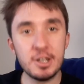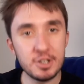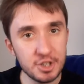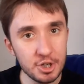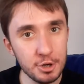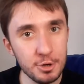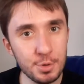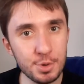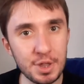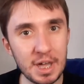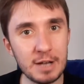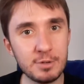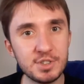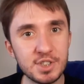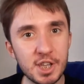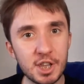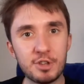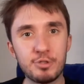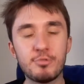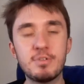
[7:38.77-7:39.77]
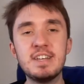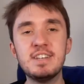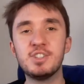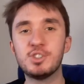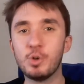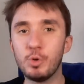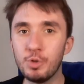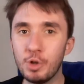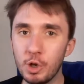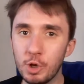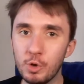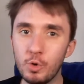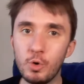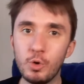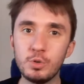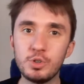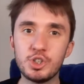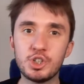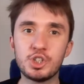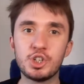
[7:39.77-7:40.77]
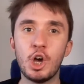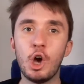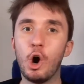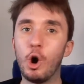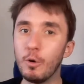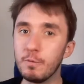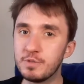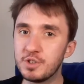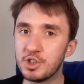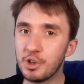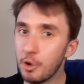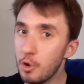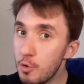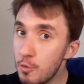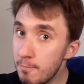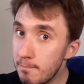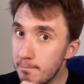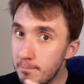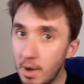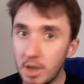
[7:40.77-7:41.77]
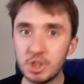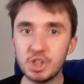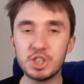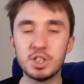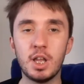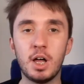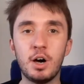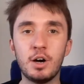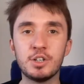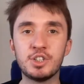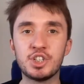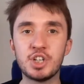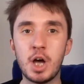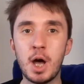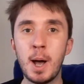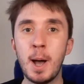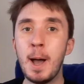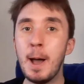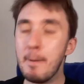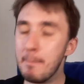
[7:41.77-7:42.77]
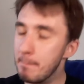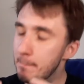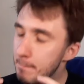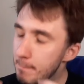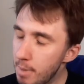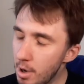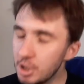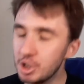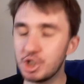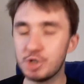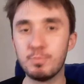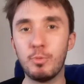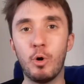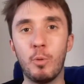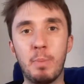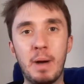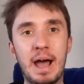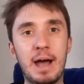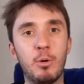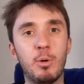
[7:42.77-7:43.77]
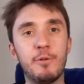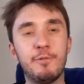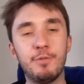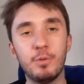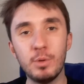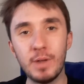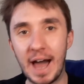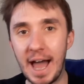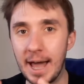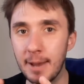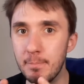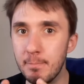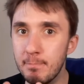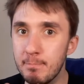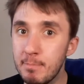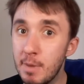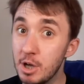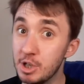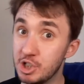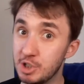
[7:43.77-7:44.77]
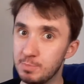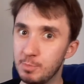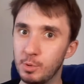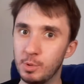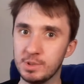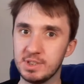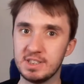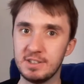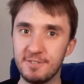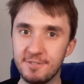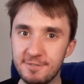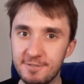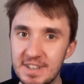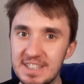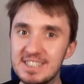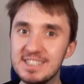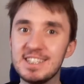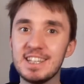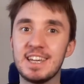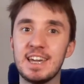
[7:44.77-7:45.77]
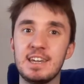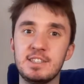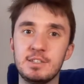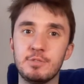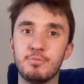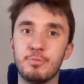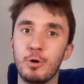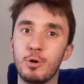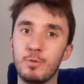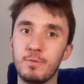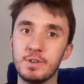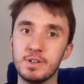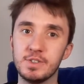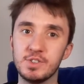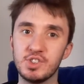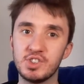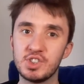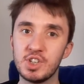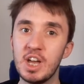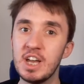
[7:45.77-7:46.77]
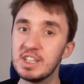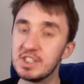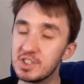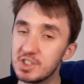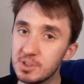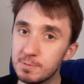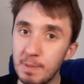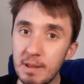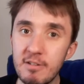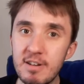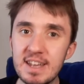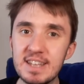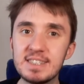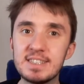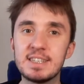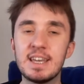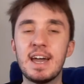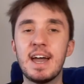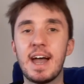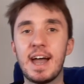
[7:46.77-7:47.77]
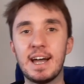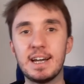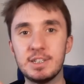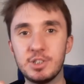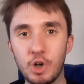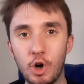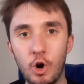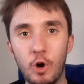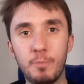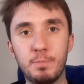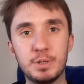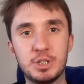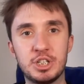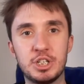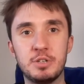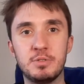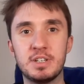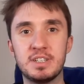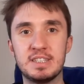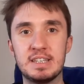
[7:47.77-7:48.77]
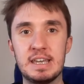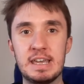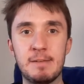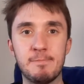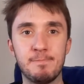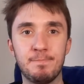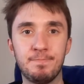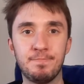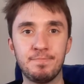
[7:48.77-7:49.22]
2003 saw the launch of two much larger, much more powerful and much more sophisticated rovers, Spirit and opportunity.